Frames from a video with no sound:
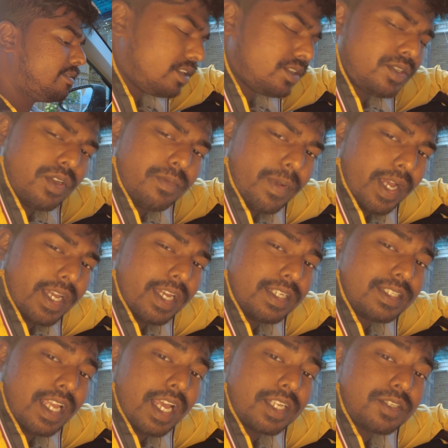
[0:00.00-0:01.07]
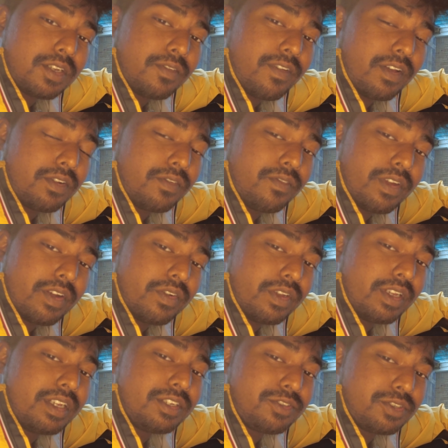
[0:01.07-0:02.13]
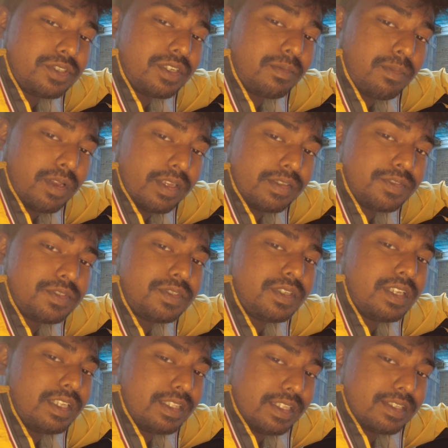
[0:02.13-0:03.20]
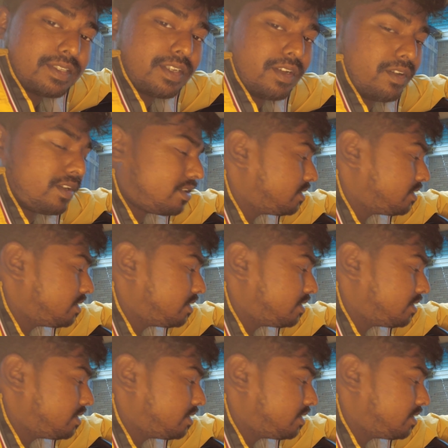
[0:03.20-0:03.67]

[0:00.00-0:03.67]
So in my case, I actually found a very interesting place in this car.